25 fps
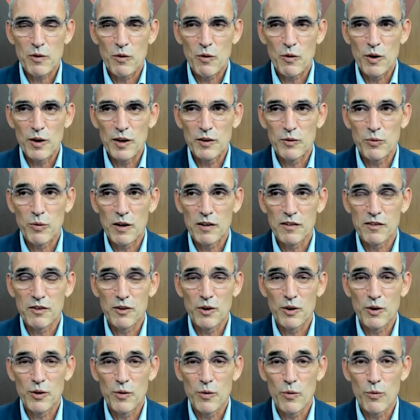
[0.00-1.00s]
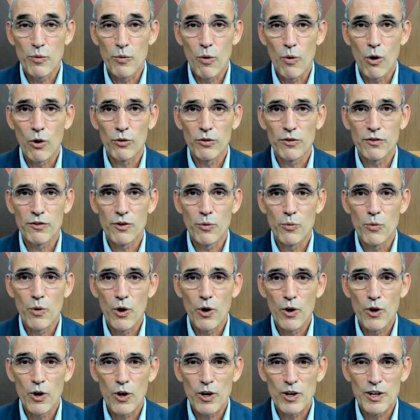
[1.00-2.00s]
It was a round the
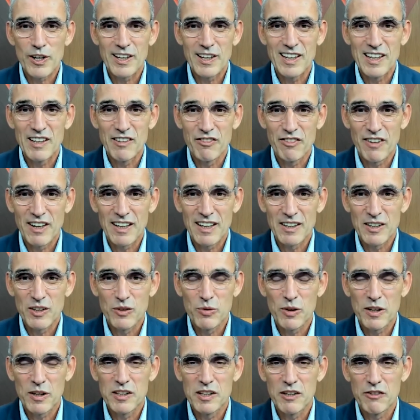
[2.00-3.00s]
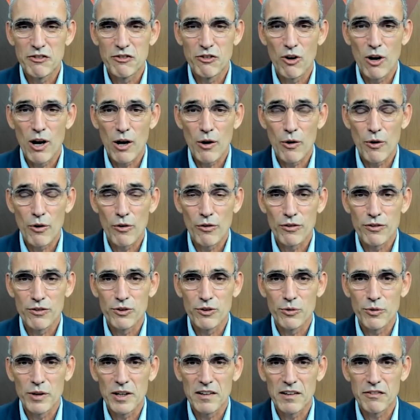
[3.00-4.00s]
world event, 24 hours
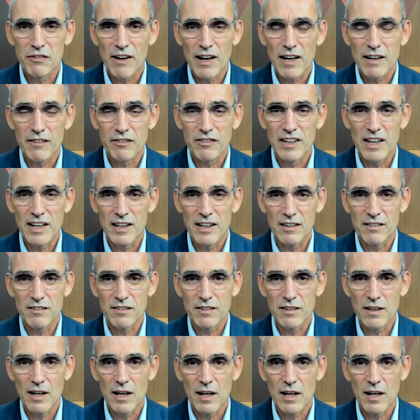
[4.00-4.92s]
during 5 days.